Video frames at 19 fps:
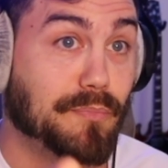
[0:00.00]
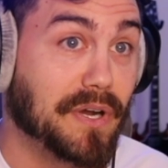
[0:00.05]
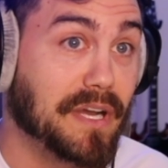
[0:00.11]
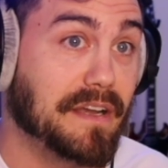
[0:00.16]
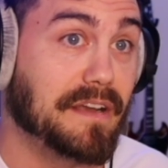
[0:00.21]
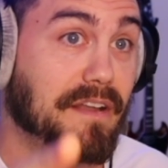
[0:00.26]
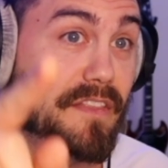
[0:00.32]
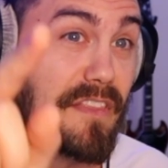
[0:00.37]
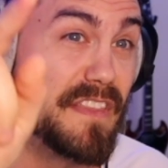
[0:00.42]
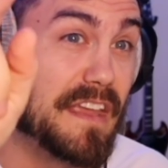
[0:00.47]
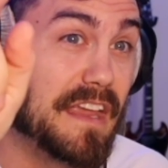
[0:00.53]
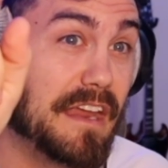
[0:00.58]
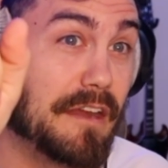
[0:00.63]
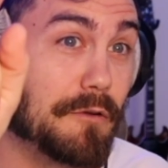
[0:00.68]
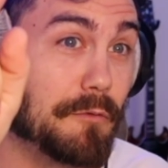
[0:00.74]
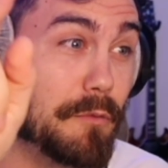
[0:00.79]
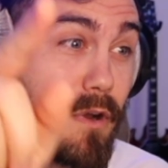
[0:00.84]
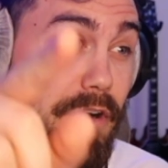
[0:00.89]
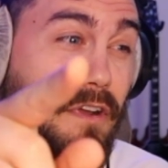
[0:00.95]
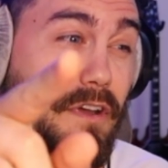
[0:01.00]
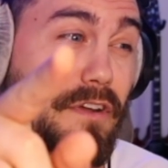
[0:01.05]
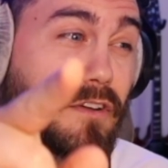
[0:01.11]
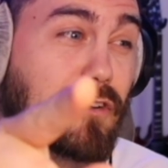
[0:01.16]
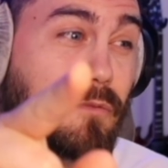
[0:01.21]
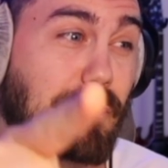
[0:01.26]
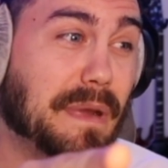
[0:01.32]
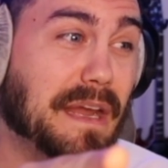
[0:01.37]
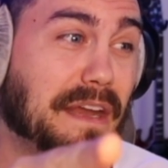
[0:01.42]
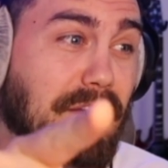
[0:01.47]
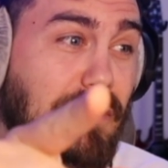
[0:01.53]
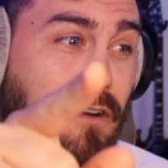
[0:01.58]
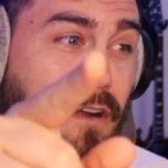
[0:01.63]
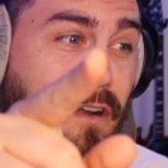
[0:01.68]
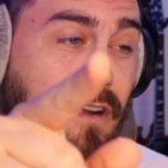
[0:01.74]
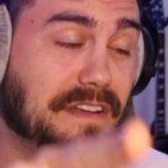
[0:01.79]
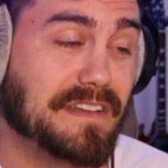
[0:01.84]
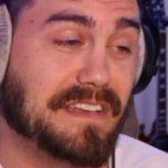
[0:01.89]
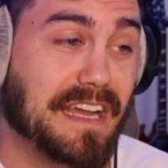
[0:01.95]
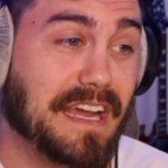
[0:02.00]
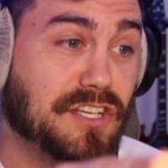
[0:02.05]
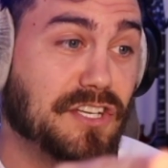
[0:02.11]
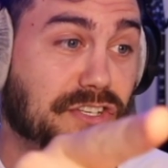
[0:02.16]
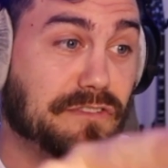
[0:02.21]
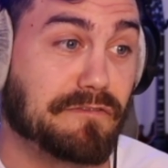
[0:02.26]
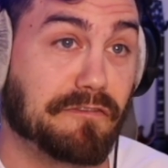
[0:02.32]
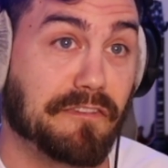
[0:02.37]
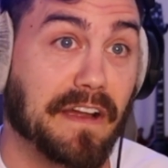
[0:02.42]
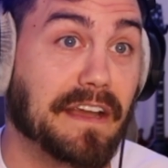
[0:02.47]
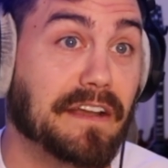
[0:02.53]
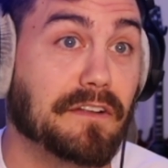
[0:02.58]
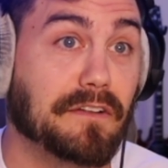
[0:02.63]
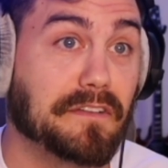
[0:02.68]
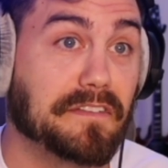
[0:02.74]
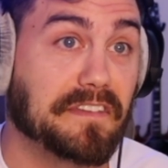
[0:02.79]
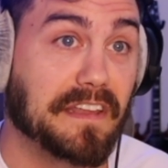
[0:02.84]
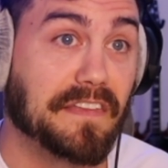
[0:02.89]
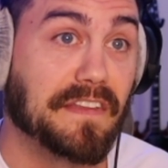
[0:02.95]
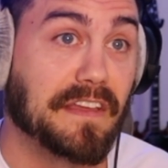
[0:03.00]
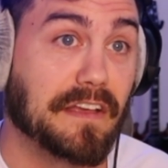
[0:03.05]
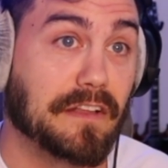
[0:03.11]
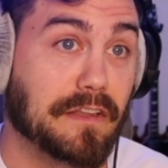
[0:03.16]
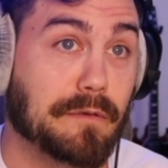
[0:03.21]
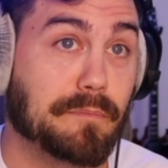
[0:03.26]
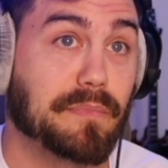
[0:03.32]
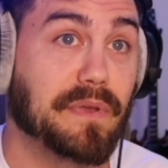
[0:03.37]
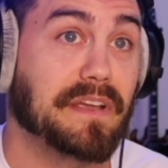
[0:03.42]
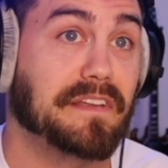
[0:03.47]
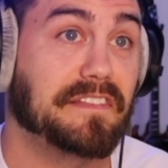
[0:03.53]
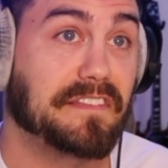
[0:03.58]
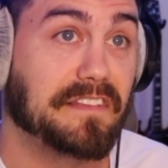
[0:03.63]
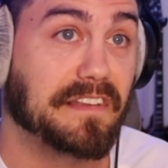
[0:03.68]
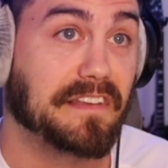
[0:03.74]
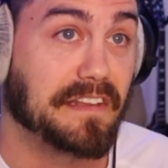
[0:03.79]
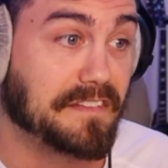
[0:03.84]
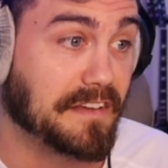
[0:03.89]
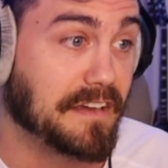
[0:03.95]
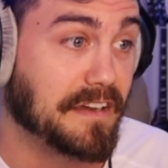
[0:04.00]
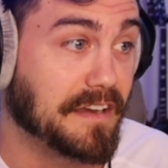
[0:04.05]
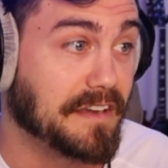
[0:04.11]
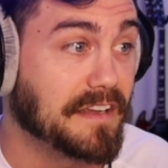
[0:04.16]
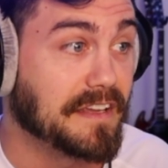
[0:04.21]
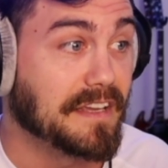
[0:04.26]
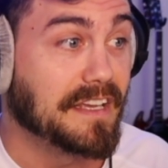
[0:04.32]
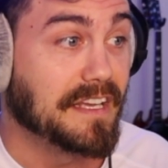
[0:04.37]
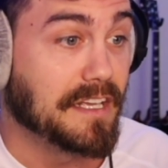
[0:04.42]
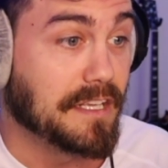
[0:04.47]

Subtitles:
but the 100-meter dash finals in the Olympics is on